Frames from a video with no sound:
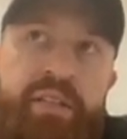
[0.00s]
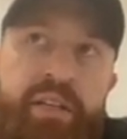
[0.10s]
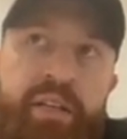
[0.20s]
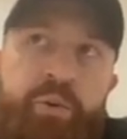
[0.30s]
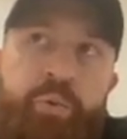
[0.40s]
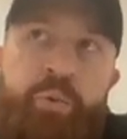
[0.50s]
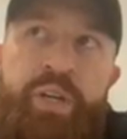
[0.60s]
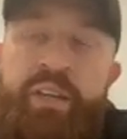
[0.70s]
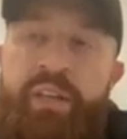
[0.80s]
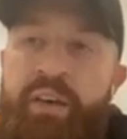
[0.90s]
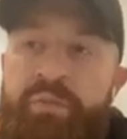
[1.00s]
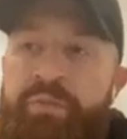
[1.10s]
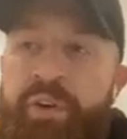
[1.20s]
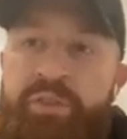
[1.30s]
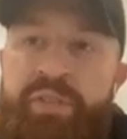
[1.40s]
We have the final
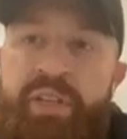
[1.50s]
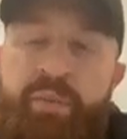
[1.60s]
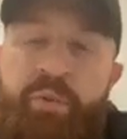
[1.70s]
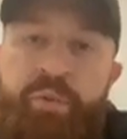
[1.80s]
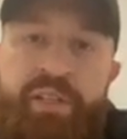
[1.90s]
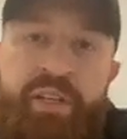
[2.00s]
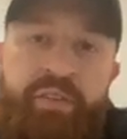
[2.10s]
say, but we did have a